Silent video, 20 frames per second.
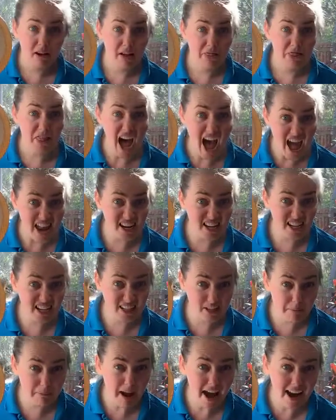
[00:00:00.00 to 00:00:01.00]
That is
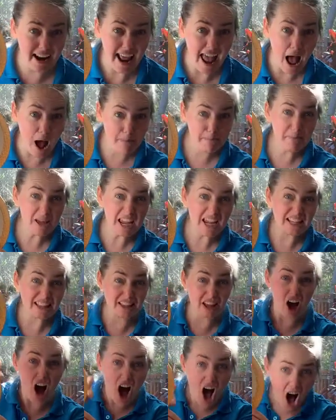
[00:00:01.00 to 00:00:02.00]
about how big
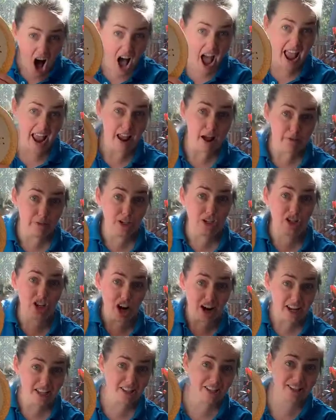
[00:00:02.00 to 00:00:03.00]
the eye of a
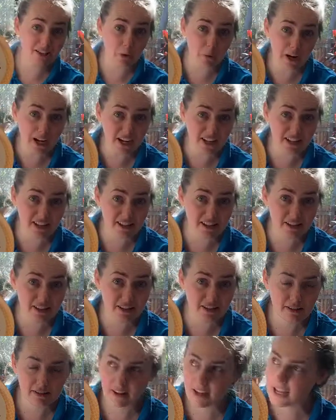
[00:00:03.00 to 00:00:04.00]
giant squid is.
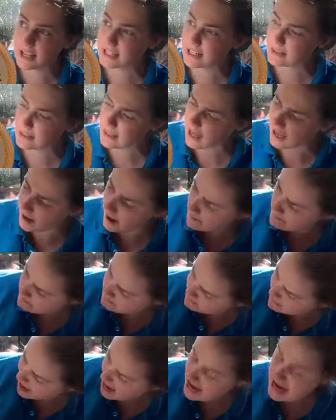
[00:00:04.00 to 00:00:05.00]
Isn't that
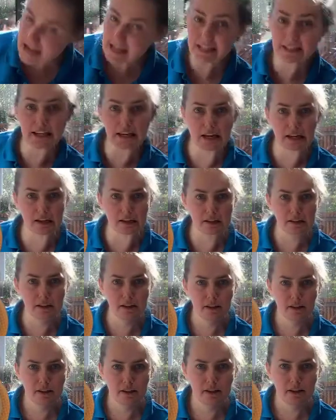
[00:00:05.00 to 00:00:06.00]
amazing?
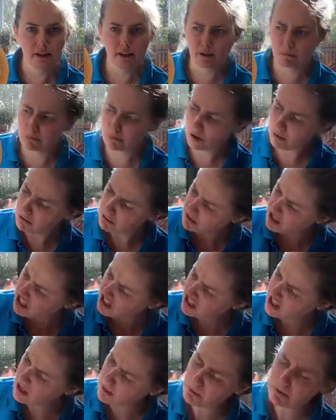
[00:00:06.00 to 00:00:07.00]
You can probably
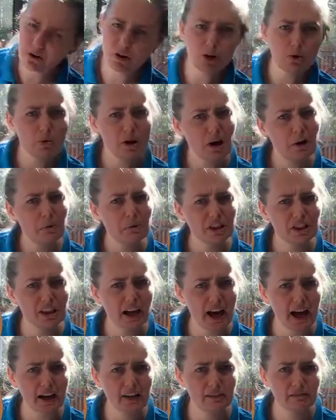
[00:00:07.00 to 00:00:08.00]
see pretty well with
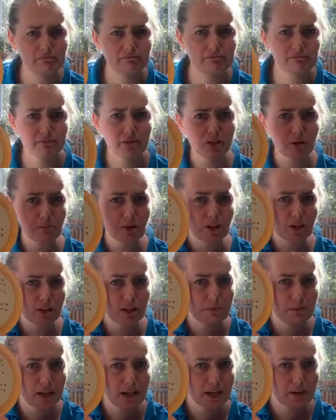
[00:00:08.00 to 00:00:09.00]
that. It's almost as
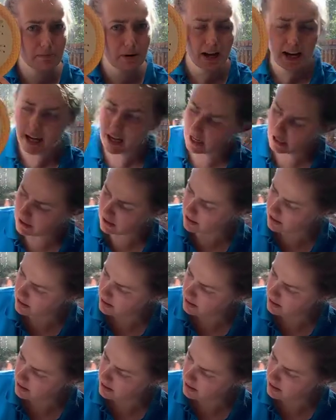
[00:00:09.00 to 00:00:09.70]
big as my head.